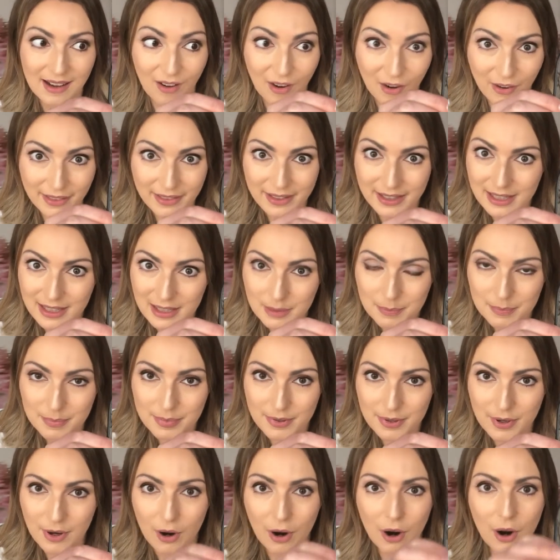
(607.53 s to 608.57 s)
on the hip
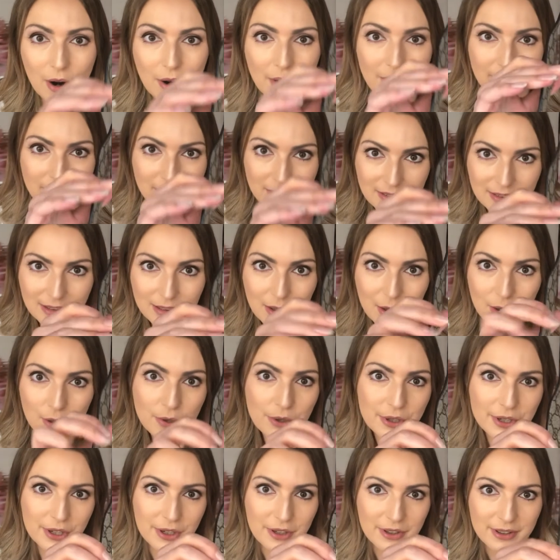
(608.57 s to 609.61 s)
or
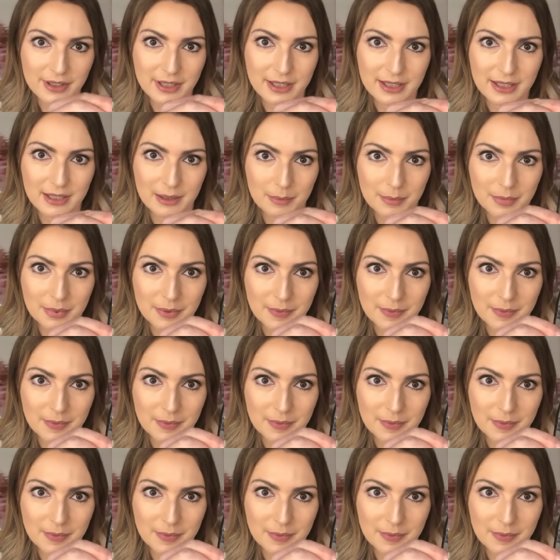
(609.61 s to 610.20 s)
lower on the hip.